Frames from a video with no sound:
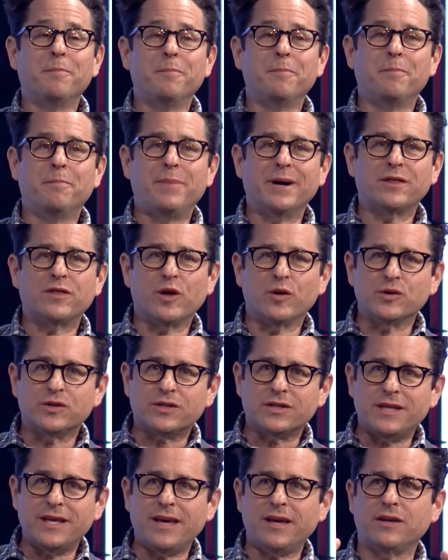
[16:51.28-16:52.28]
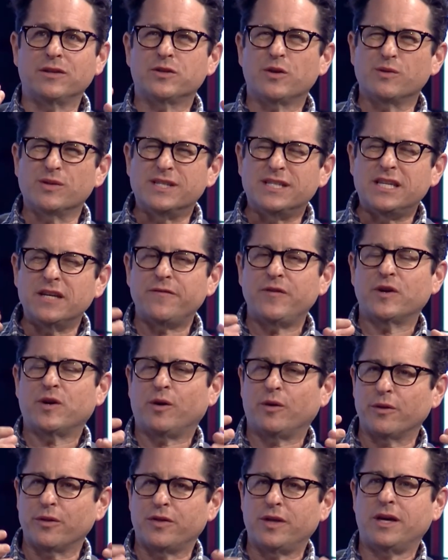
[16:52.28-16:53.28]
but those things those
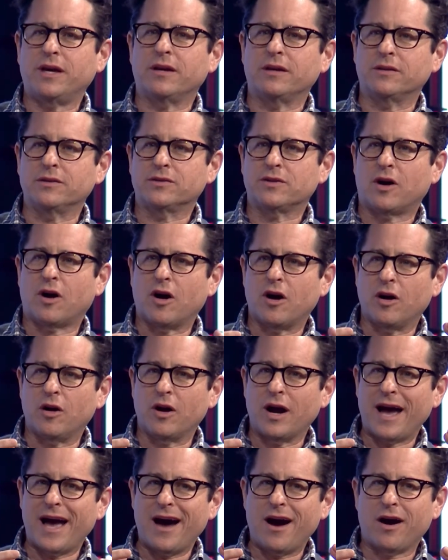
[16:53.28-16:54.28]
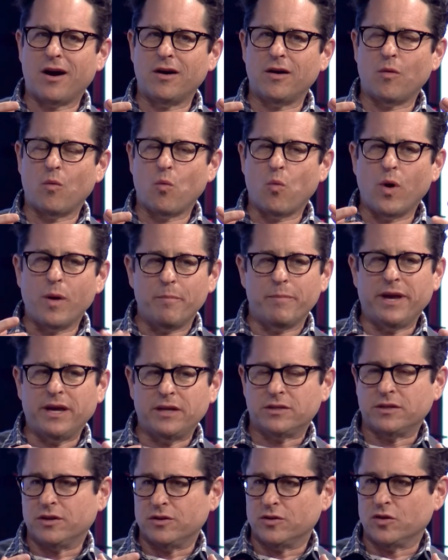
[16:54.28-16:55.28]
difficult things are what
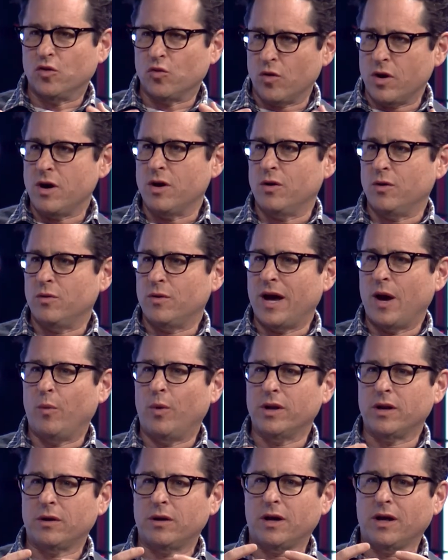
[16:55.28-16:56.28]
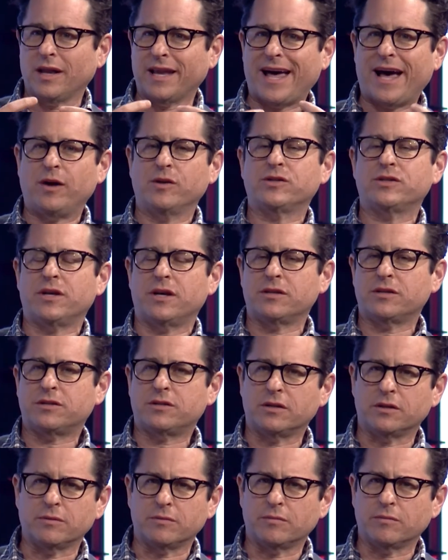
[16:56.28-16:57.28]
makes us grow and what allows us
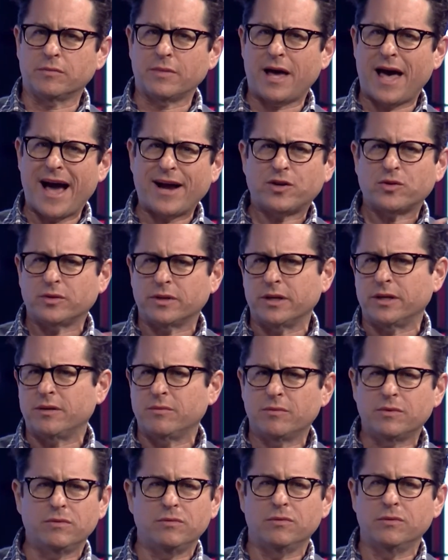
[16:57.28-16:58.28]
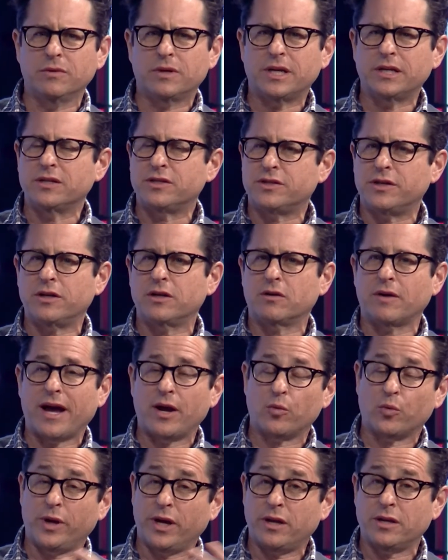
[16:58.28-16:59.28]
to actually consider
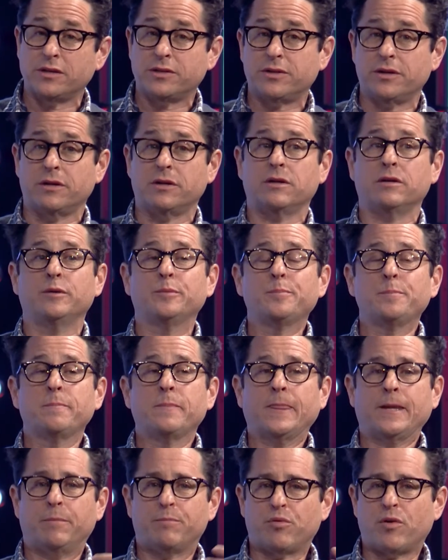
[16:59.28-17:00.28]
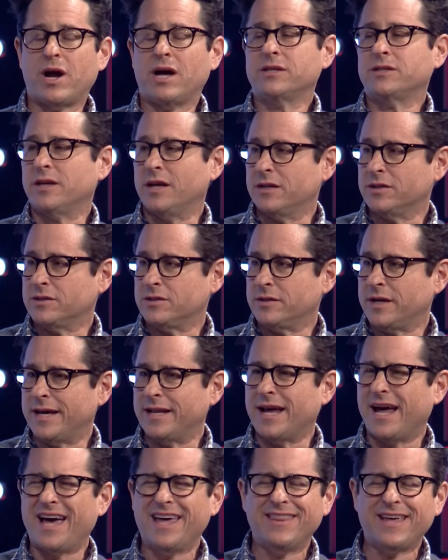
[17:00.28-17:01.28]
and reconsider process
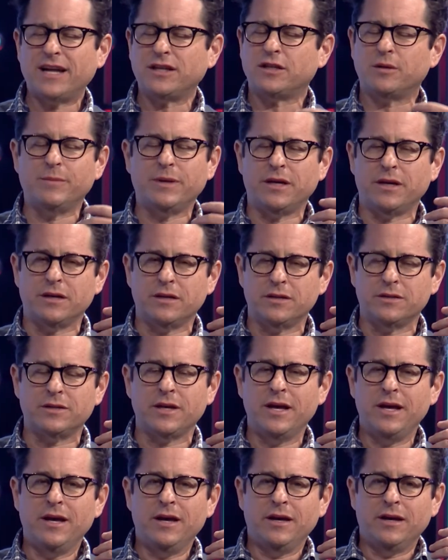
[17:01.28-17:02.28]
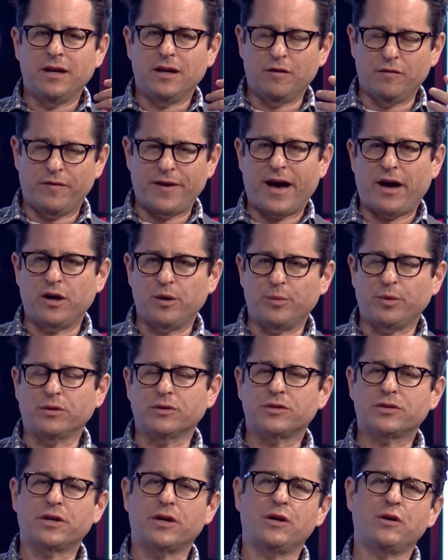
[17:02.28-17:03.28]
and, and that to me is invaluable
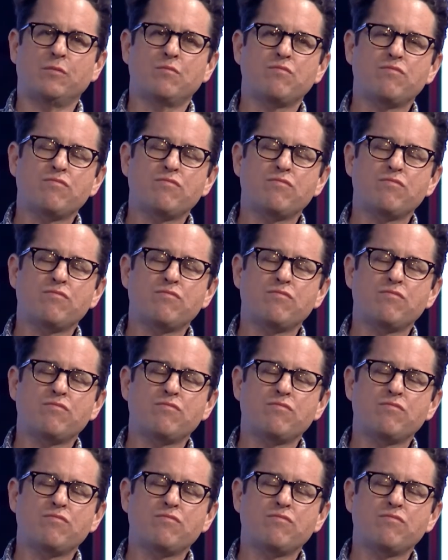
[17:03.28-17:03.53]
so